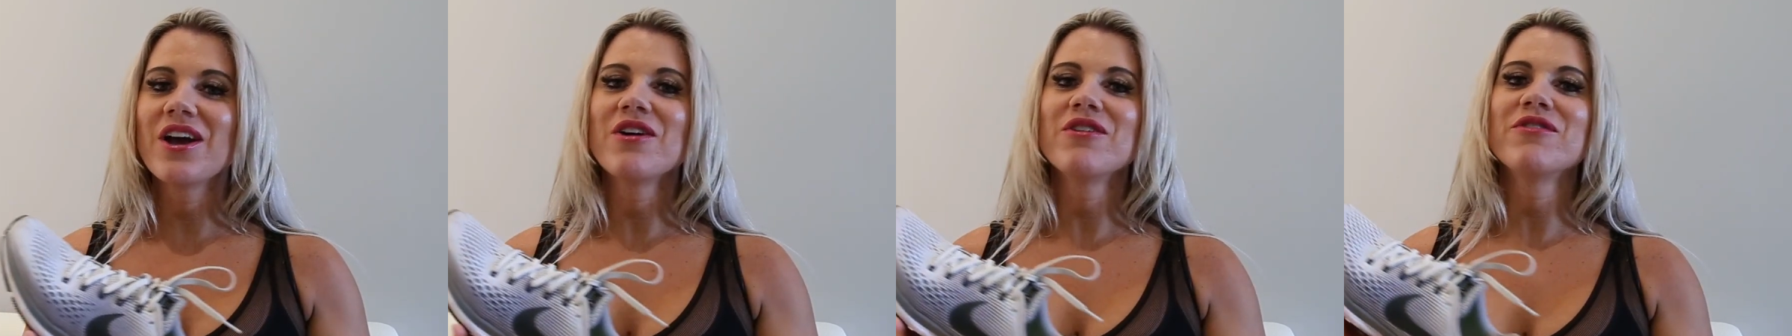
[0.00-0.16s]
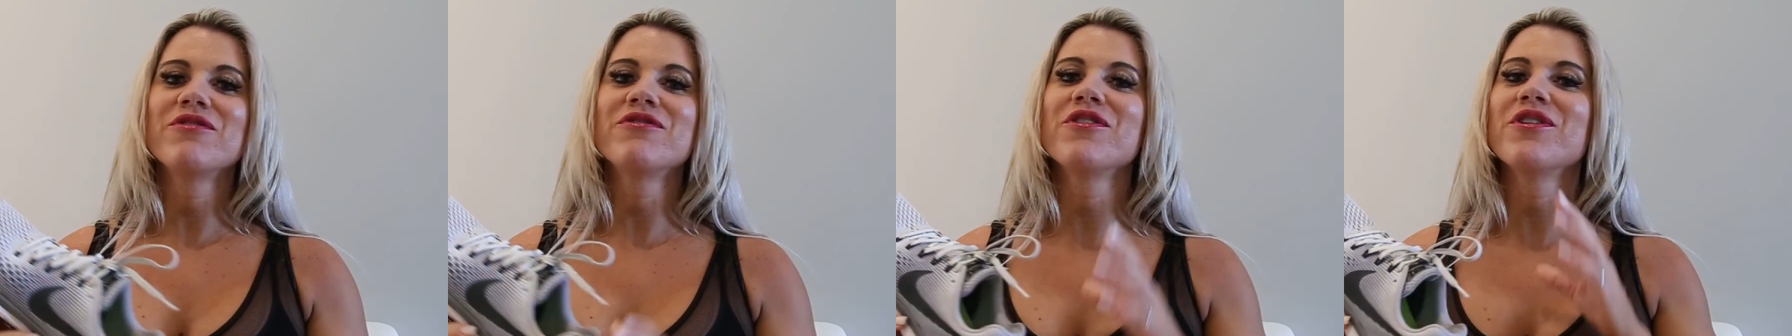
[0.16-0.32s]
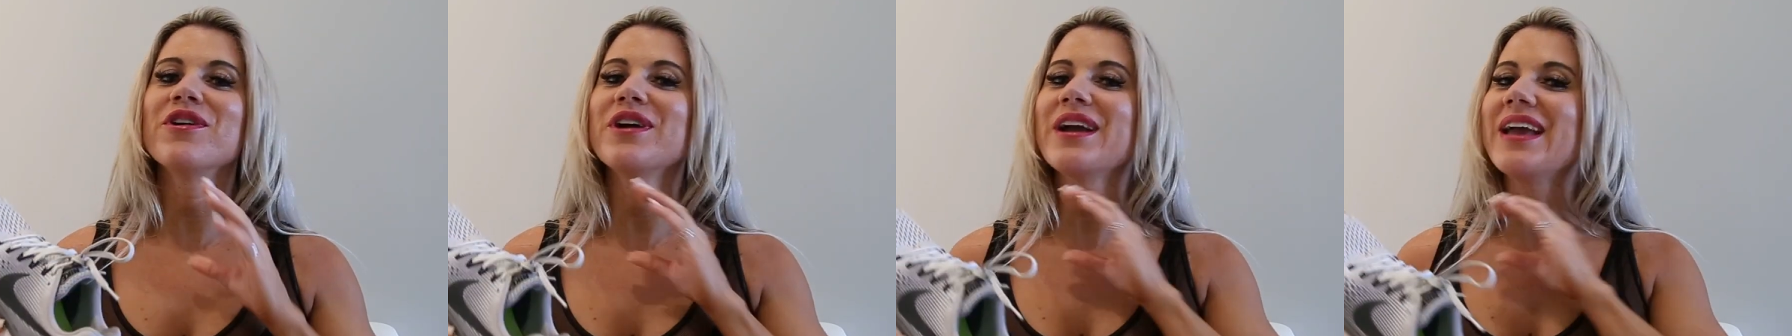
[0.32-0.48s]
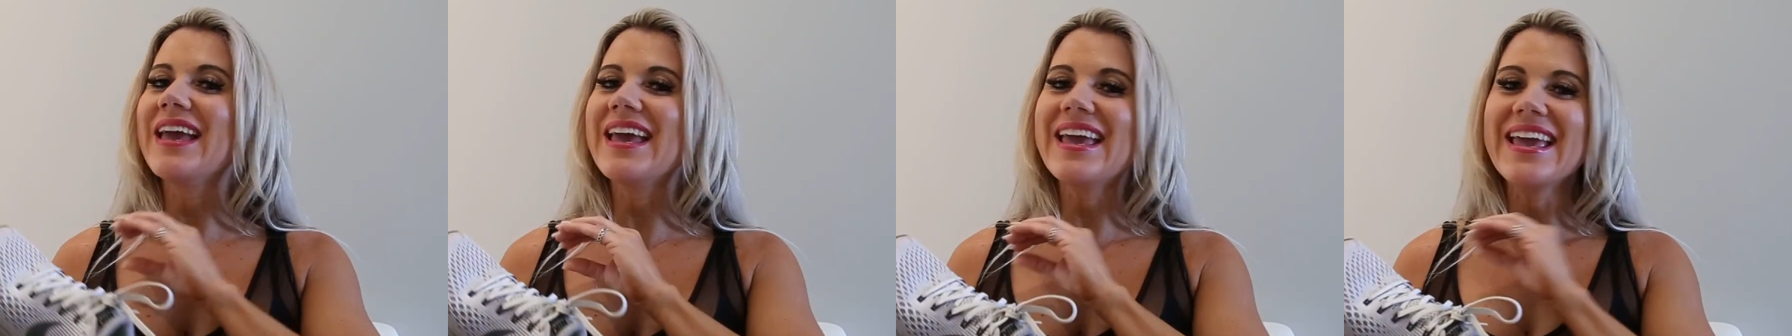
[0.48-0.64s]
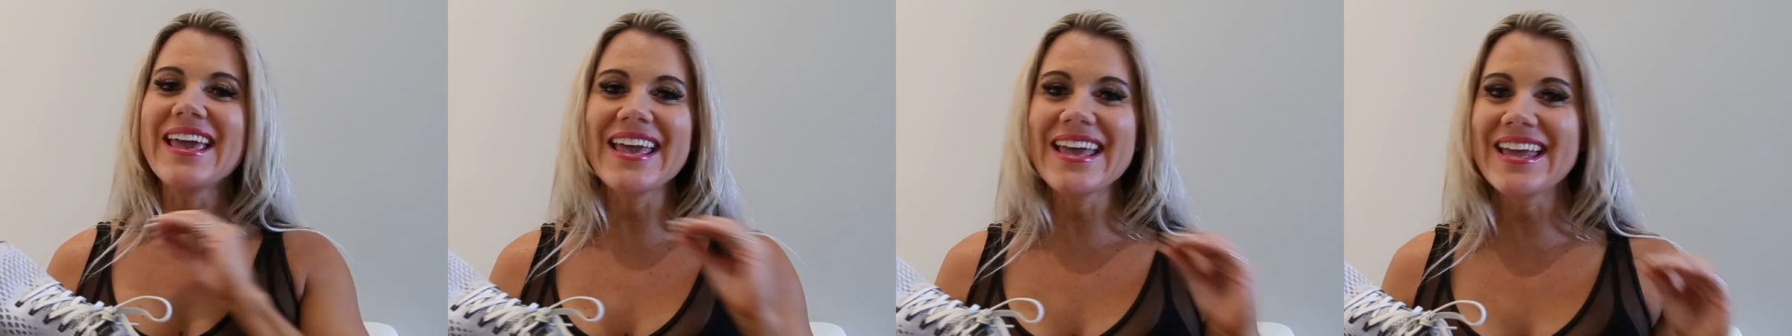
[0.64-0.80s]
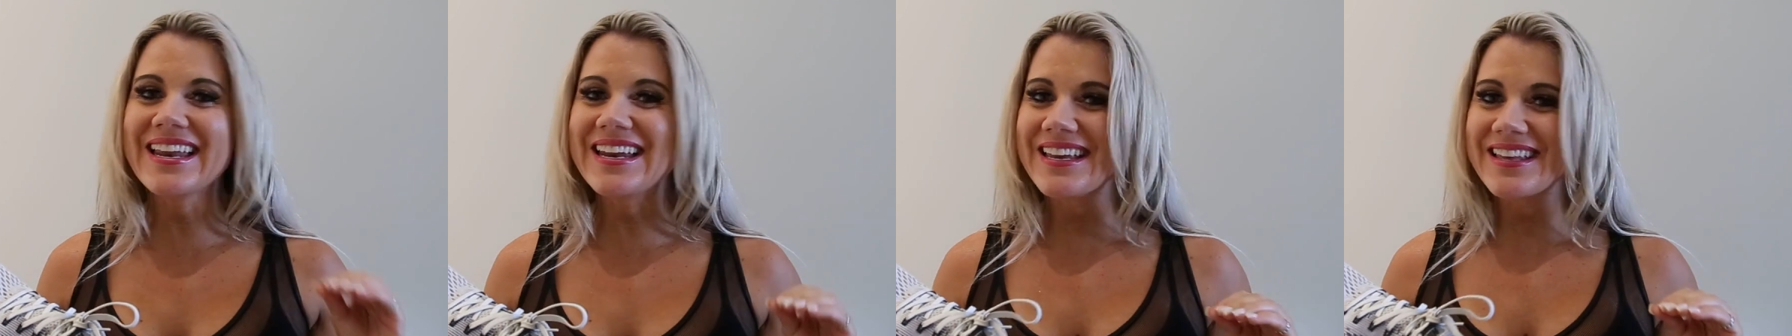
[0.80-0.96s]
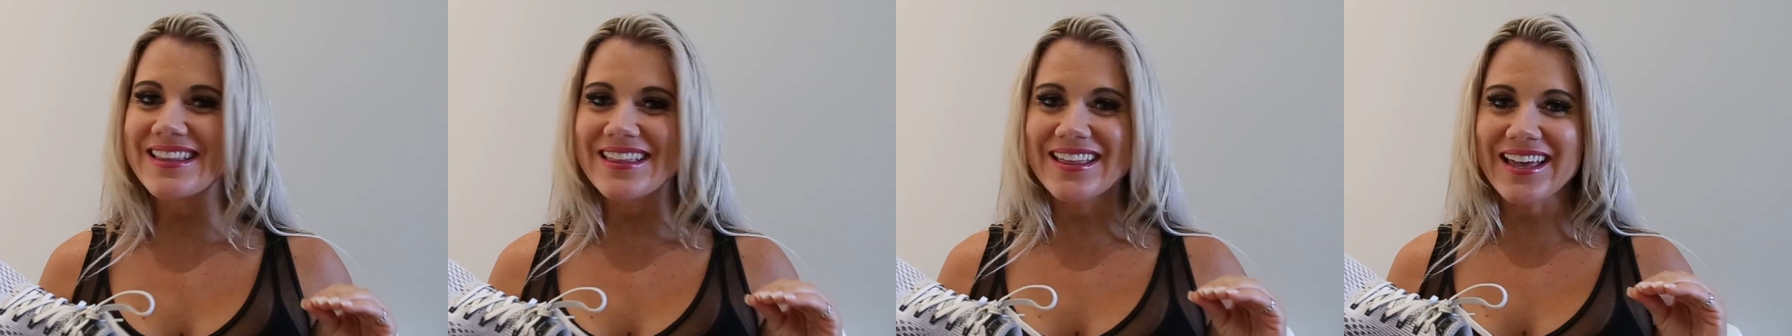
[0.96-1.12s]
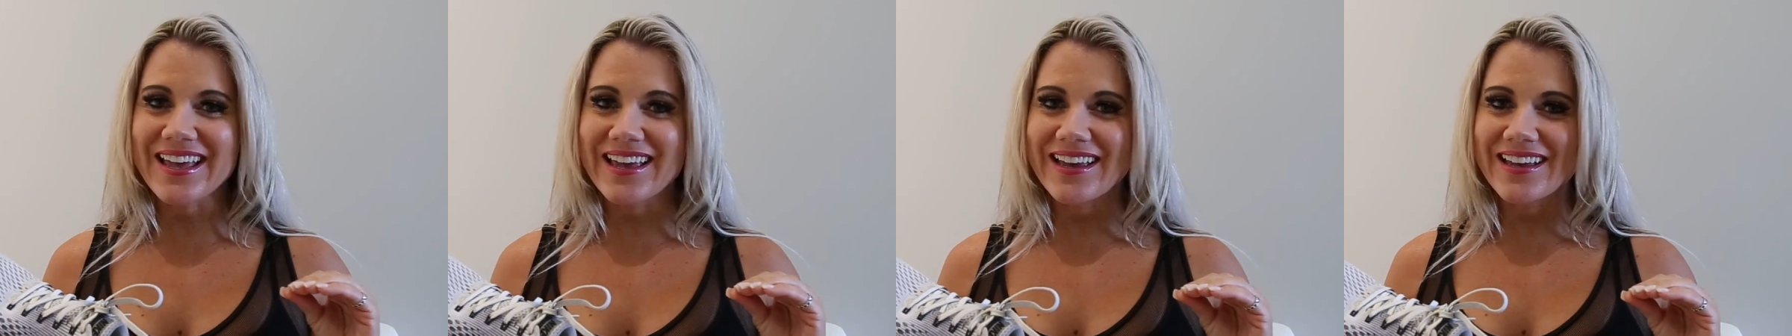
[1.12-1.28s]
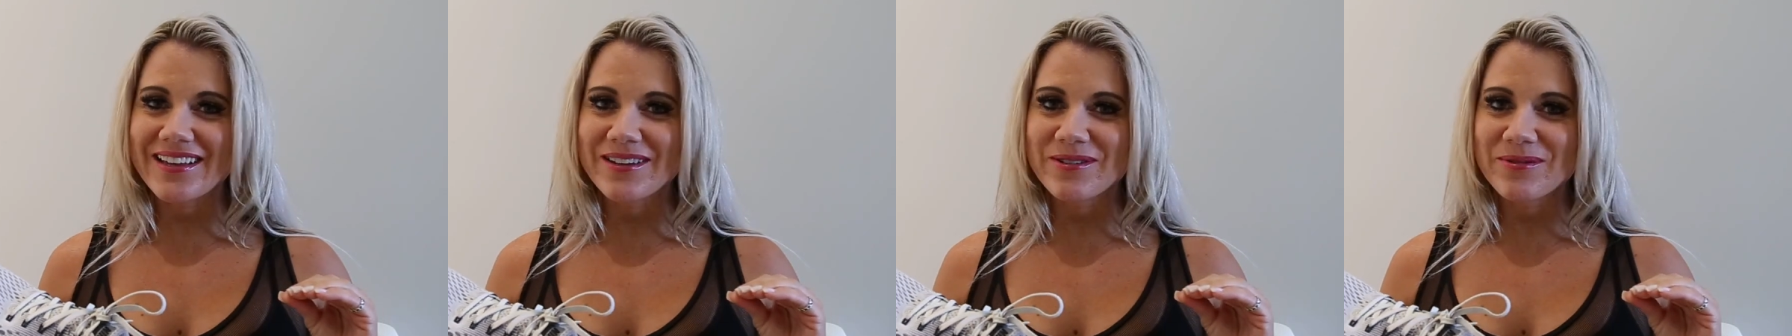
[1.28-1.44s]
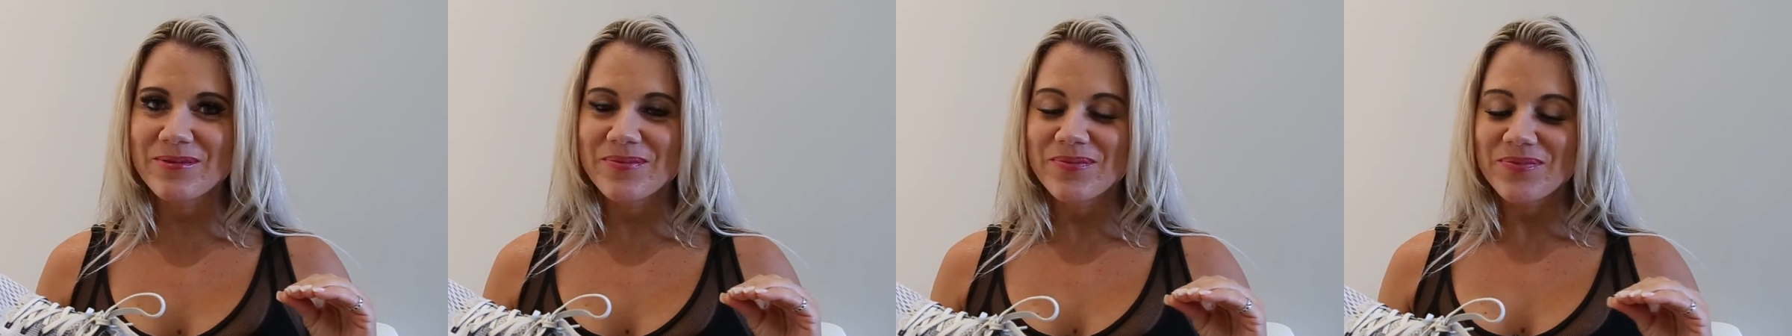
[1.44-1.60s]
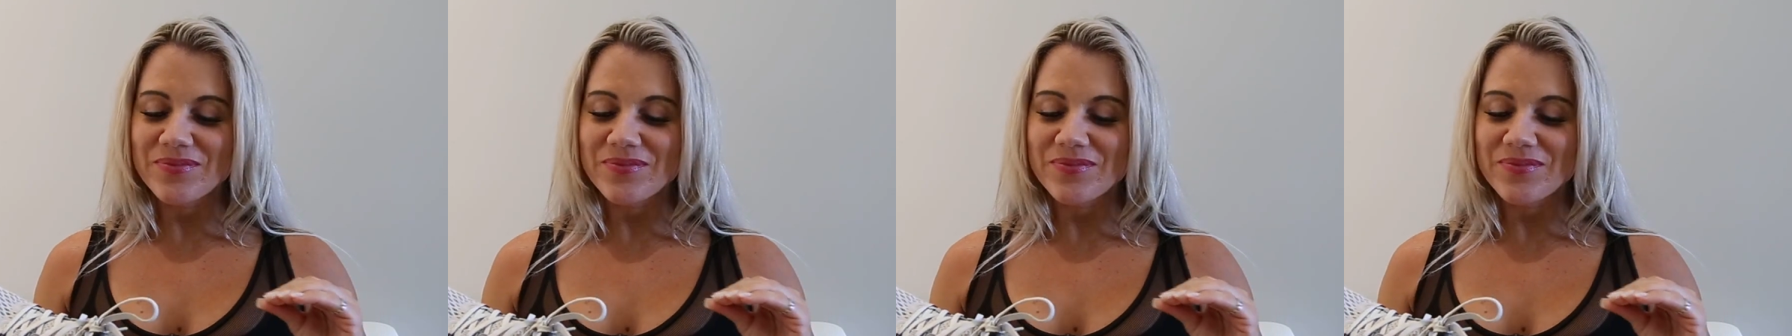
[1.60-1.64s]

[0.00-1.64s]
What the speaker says: for anything.